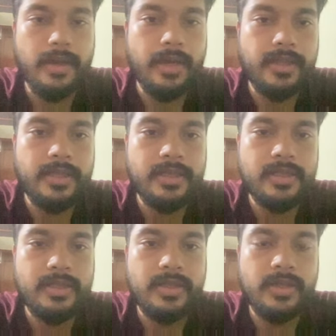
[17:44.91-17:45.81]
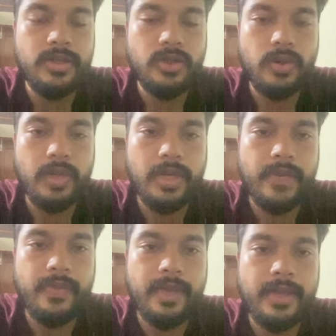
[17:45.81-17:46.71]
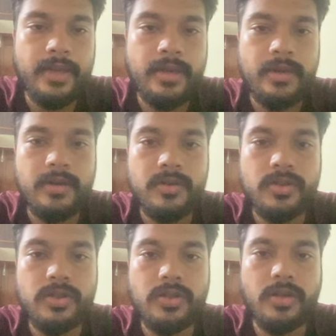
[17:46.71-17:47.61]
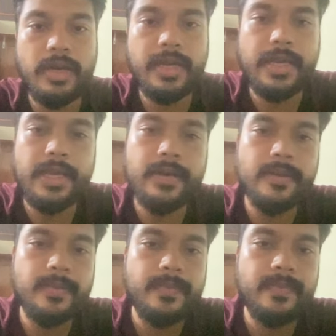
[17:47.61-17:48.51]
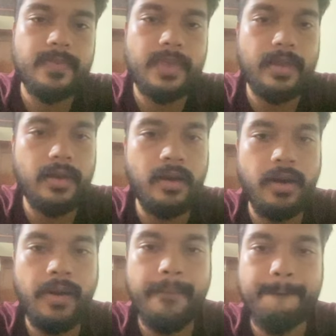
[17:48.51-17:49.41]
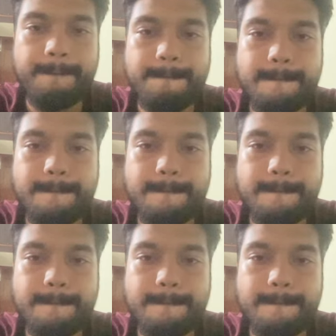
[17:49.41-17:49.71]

I think, controller, and then again, um,